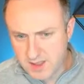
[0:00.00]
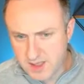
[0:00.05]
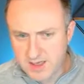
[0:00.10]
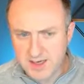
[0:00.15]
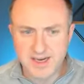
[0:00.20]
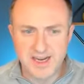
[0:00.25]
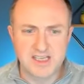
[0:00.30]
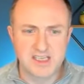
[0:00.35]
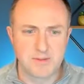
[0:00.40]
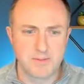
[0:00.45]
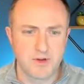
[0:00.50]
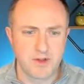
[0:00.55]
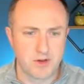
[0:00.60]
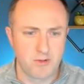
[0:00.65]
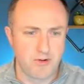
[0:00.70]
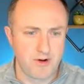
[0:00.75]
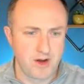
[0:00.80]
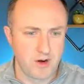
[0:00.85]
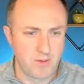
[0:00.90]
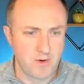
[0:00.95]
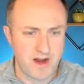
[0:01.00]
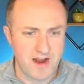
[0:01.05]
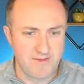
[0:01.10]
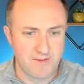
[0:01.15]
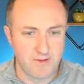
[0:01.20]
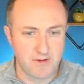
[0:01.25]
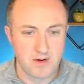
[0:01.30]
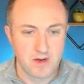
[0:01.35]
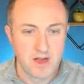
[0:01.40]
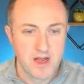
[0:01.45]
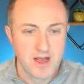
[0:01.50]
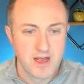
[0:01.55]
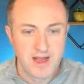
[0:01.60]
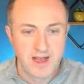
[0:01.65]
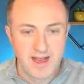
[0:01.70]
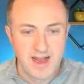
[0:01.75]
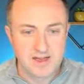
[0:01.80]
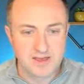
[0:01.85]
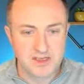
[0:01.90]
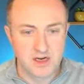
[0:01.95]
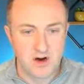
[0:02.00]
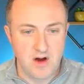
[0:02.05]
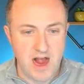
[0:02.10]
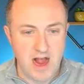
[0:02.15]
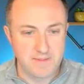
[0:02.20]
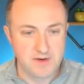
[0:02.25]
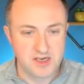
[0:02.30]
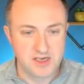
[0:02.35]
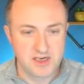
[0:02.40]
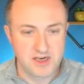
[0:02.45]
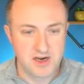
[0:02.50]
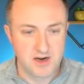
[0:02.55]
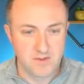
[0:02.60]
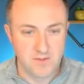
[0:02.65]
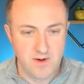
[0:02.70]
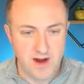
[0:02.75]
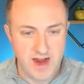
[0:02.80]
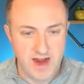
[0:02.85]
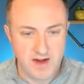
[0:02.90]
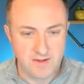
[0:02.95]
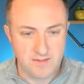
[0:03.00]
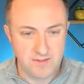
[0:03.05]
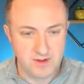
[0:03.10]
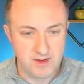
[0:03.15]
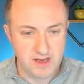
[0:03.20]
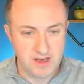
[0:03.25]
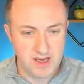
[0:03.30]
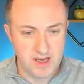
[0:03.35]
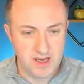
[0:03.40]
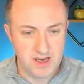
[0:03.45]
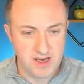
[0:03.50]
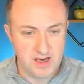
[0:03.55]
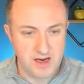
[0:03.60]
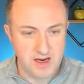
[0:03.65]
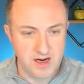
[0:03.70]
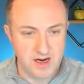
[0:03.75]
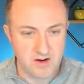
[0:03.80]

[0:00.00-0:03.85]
get some authority or whatever. And so I'm just going to randomly,